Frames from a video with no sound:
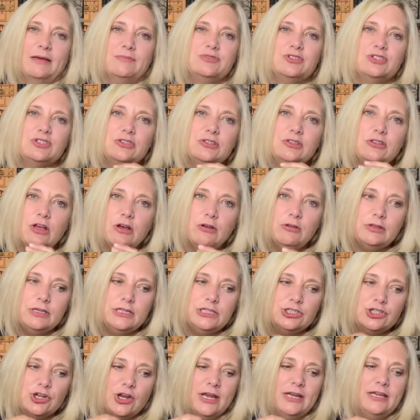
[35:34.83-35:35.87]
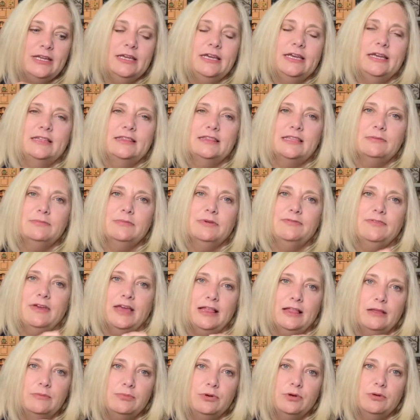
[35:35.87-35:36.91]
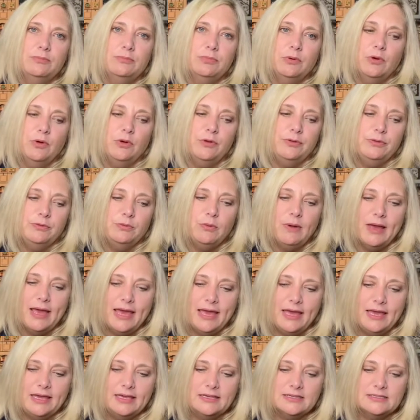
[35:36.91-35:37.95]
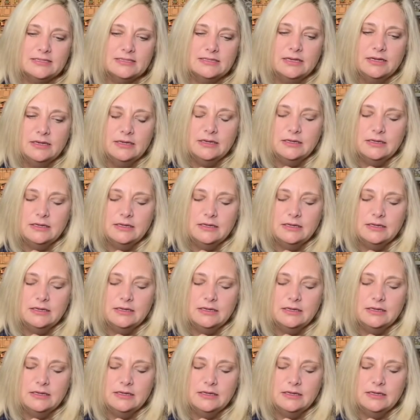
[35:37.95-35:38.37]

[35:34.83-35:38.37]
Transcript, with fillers: I'm slowly trying to get them available both ways.